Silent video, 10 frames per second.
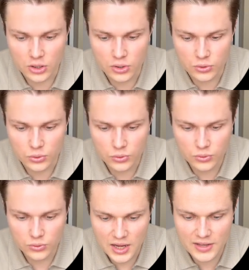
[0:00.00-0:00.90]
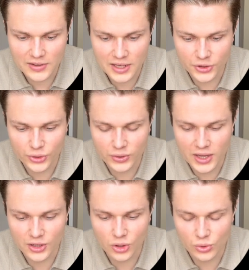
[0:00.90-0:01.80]

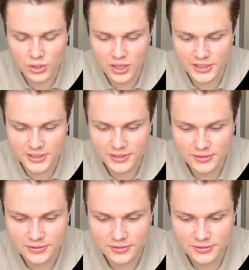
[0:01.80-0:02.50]
low cost.